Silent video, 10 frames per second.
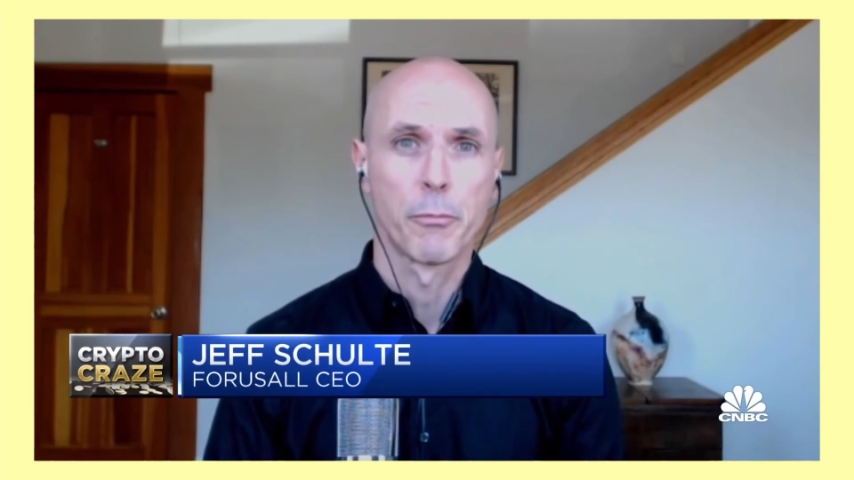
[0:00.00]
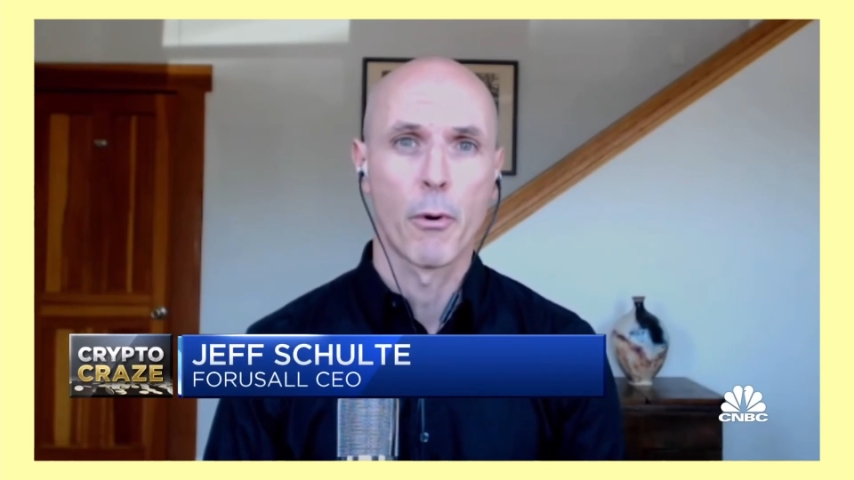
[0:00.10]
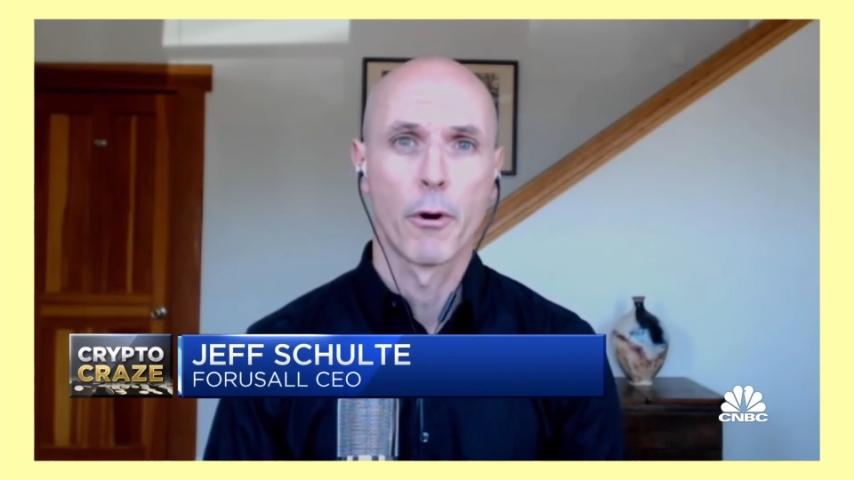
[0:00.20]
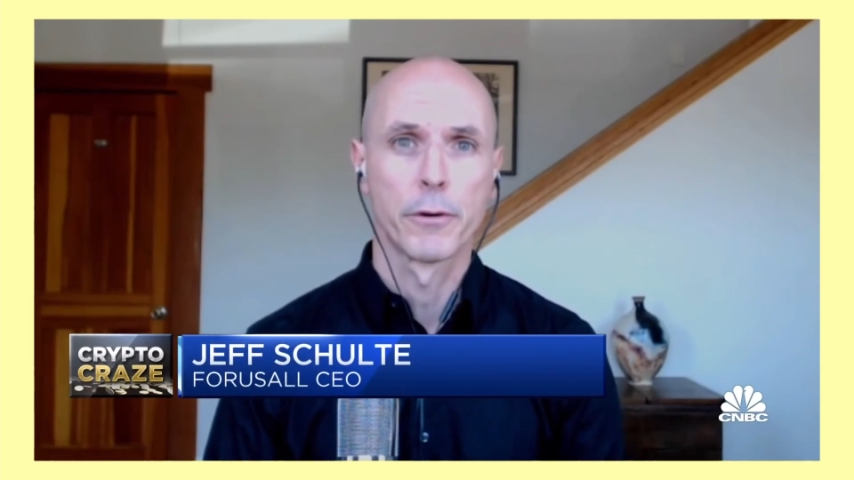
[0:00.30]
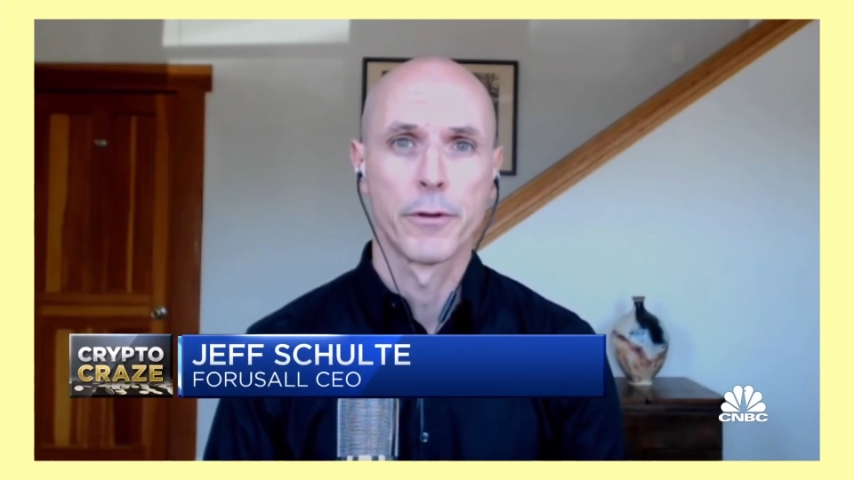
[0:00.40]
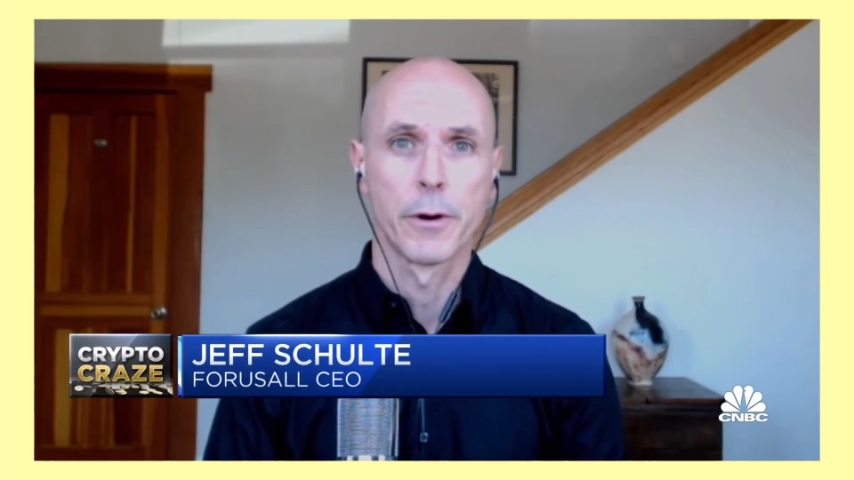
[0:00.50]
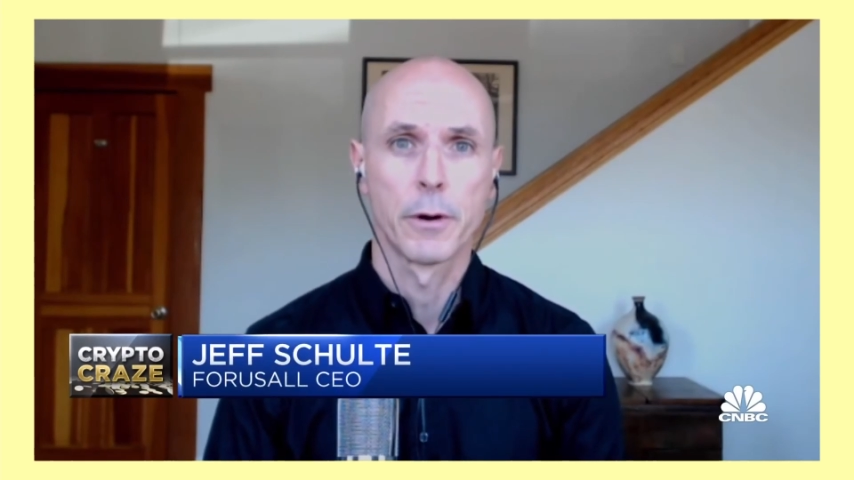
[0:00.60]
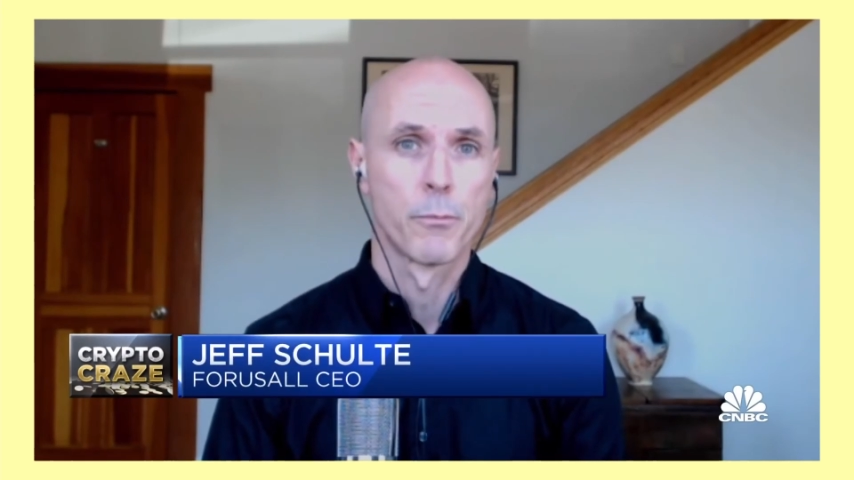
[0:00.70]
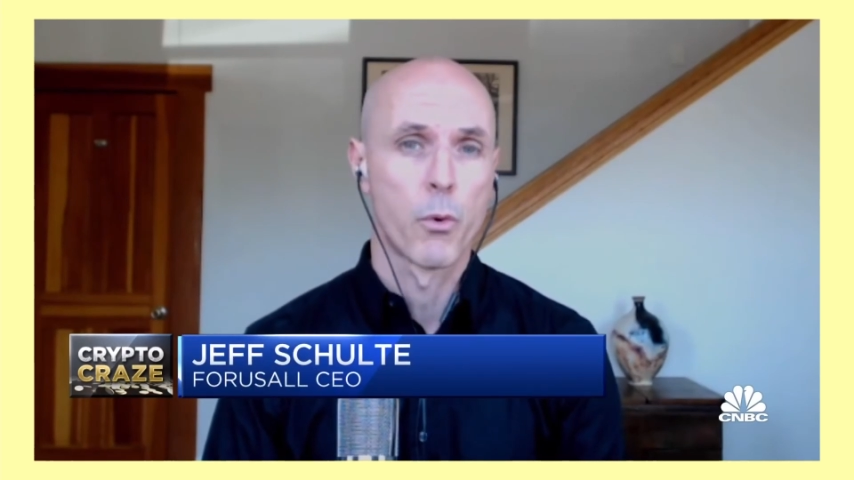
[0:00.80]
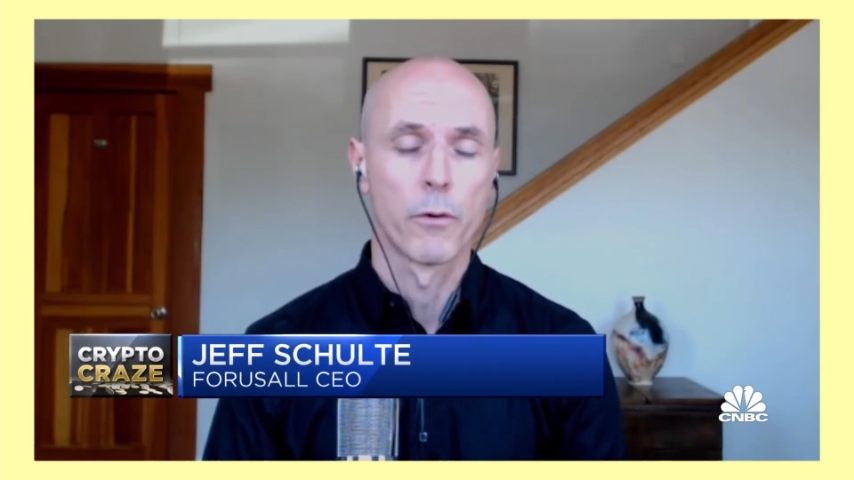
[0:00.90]
as part of
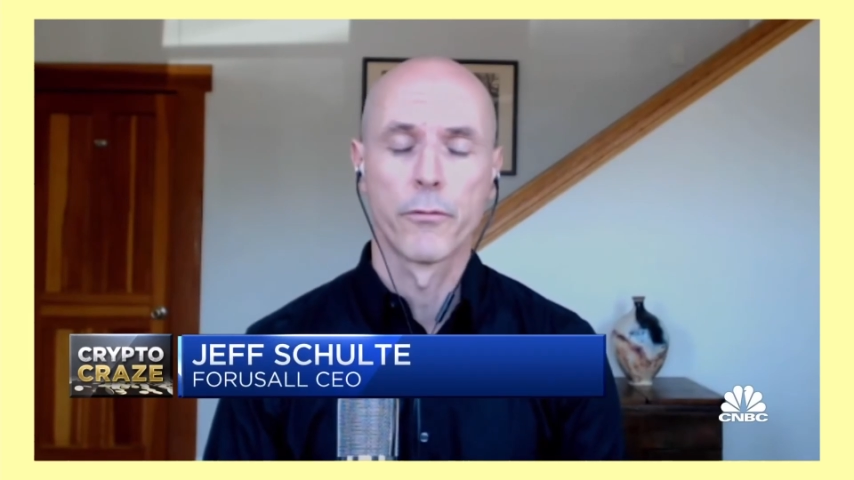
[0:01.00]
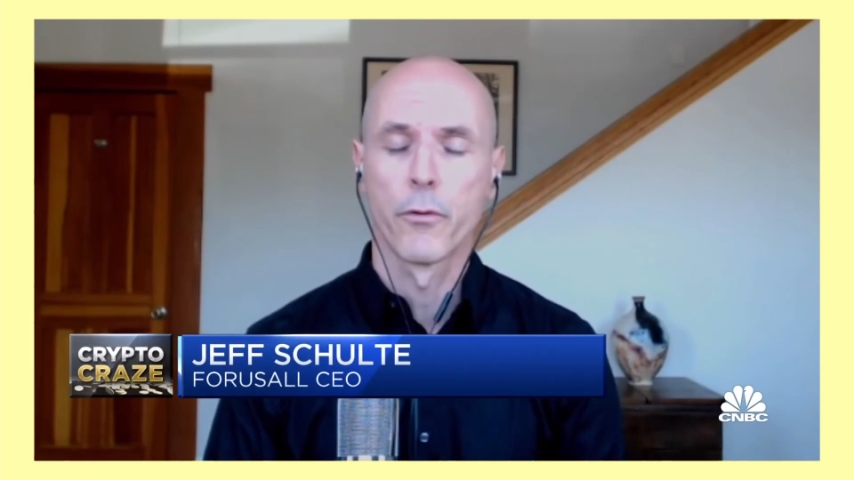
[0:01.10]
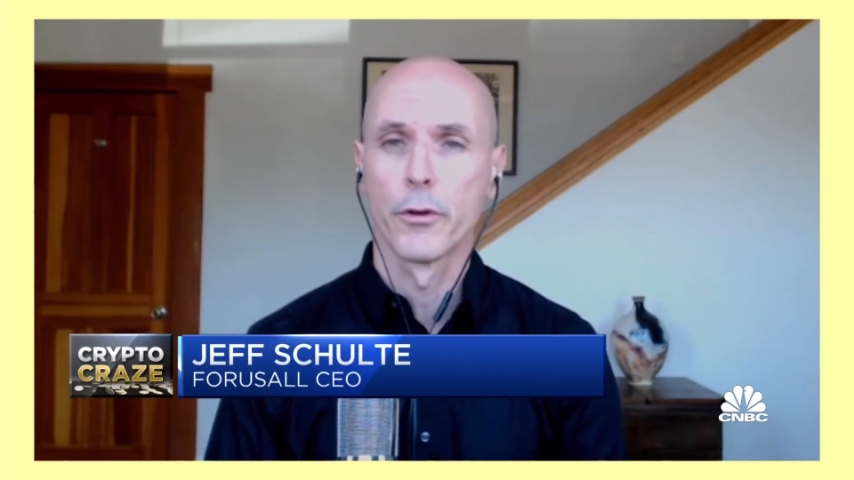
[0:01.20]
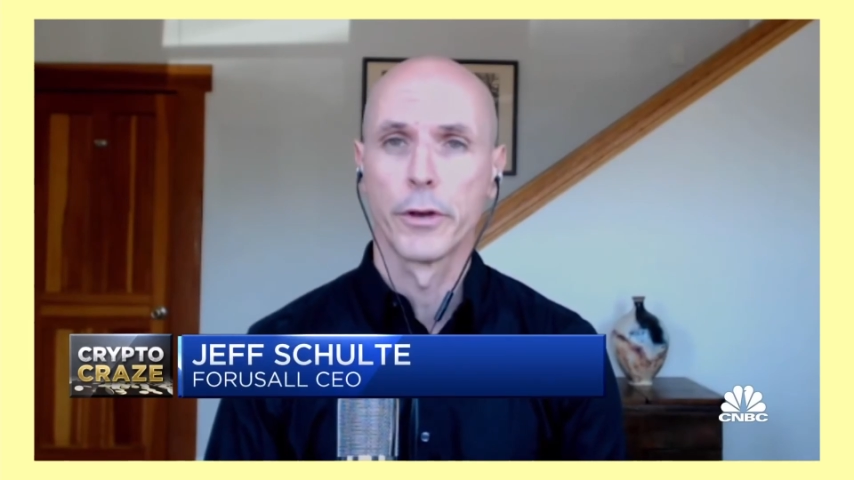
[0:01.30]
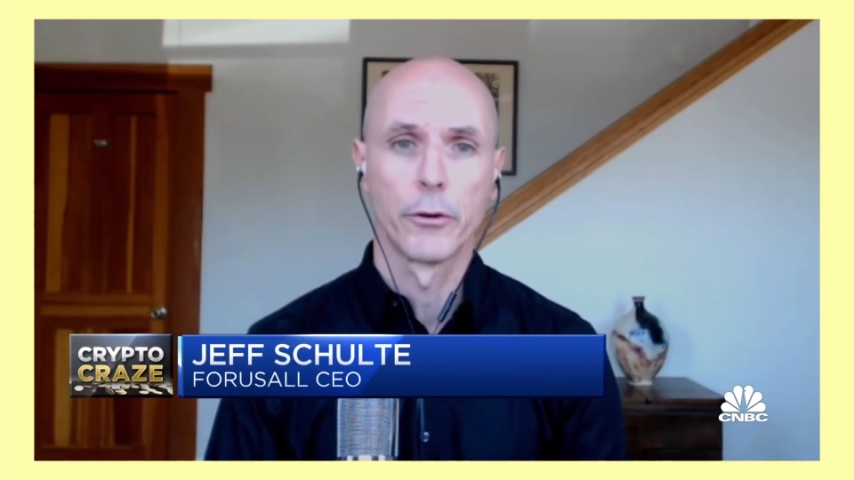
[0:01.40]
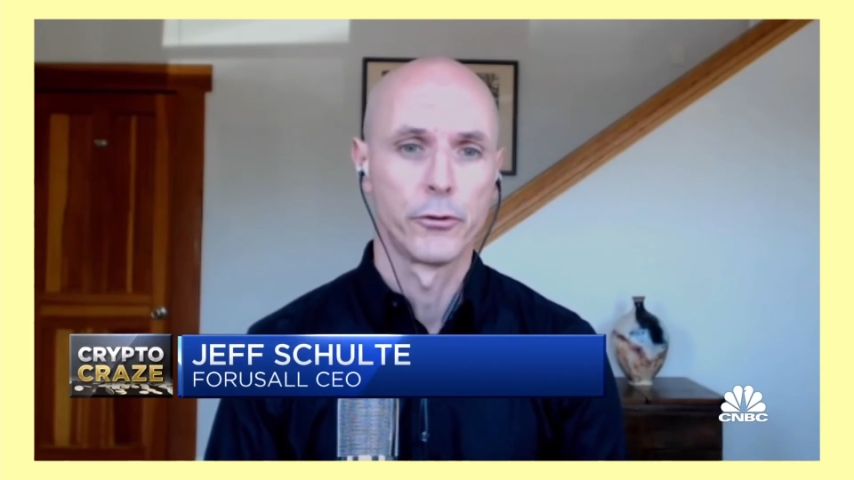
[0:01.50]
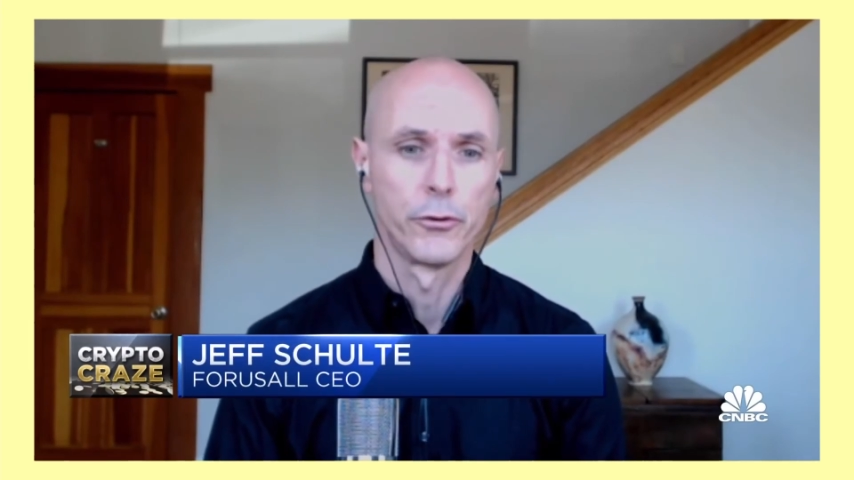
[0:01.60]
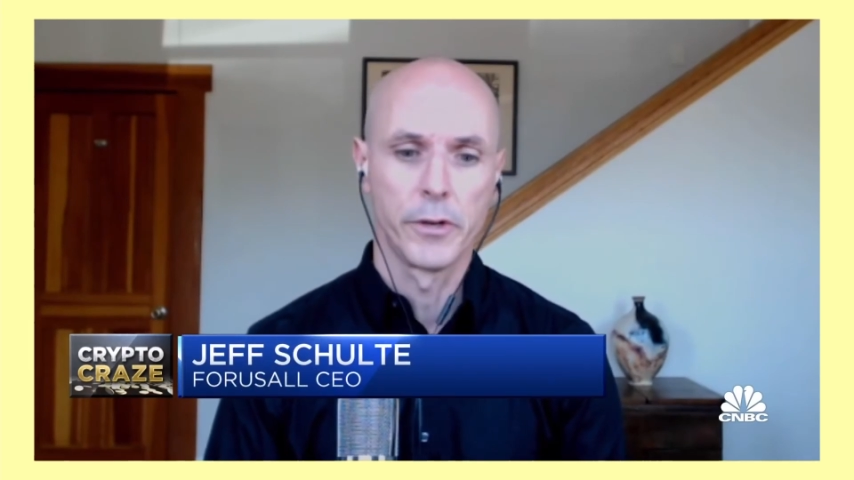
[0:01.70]
their portfolios.